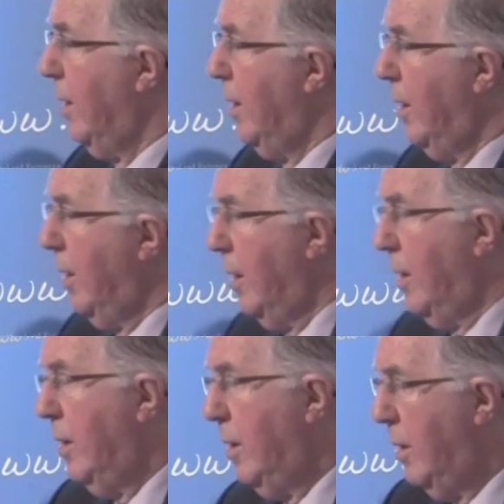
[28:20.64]

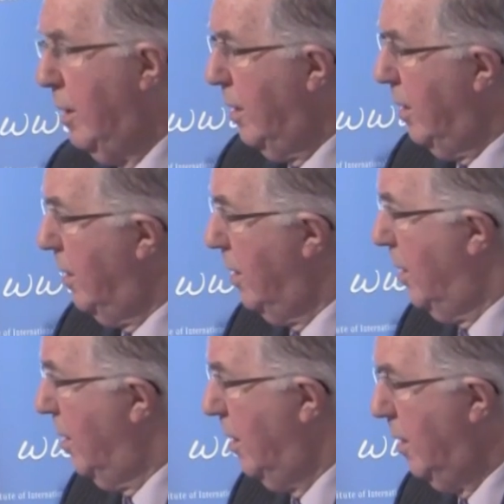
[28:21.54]

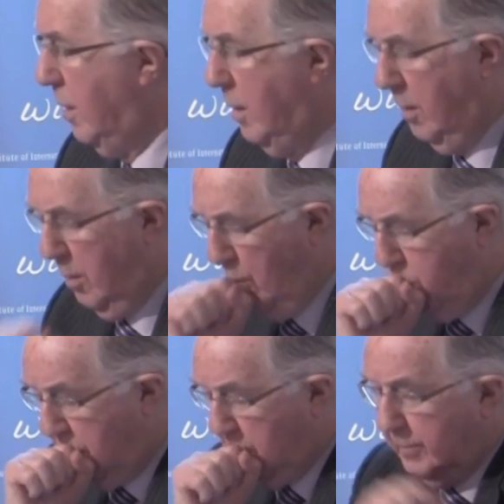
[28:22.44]

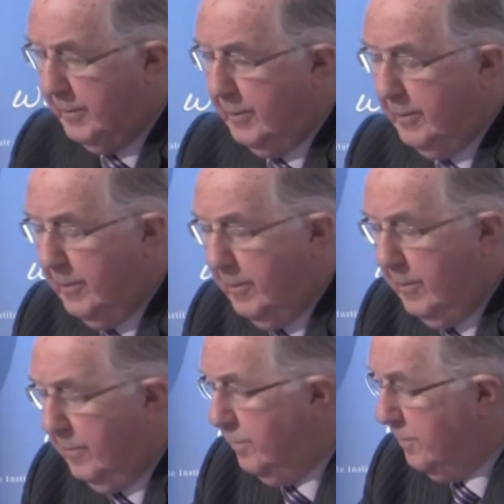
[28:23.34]

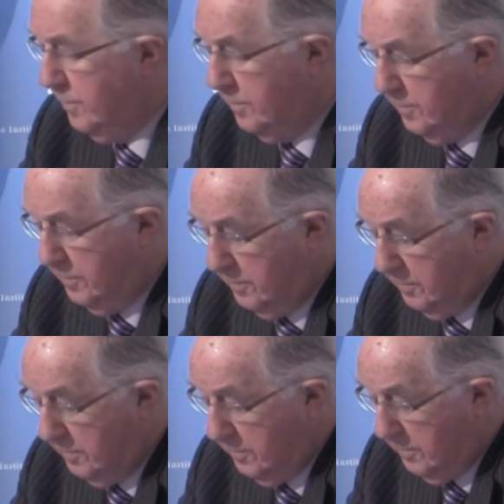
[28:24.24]

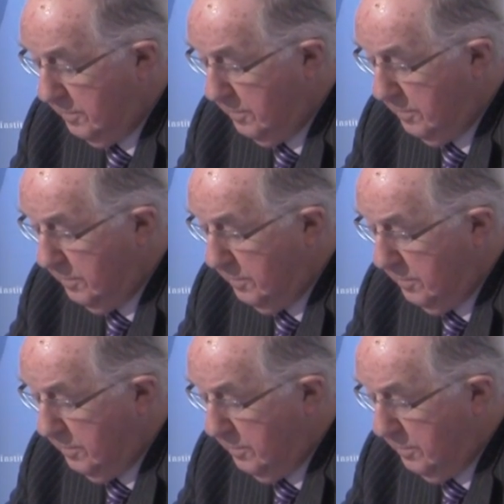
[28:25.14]

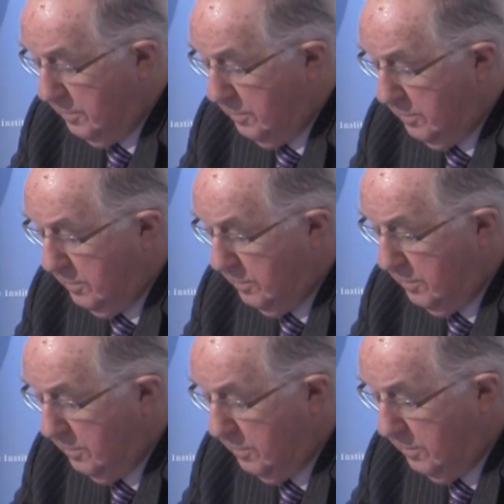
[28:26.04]

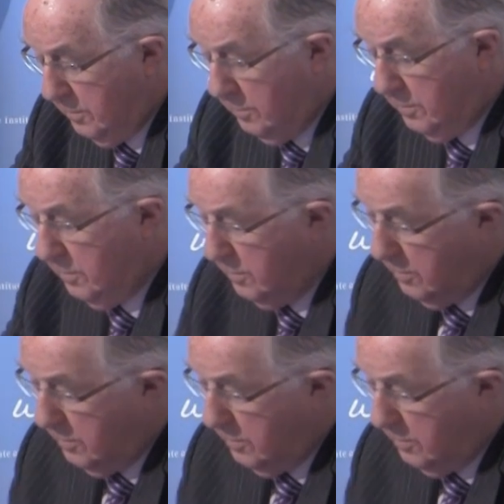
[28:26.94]
No words are spoken by the person on screen.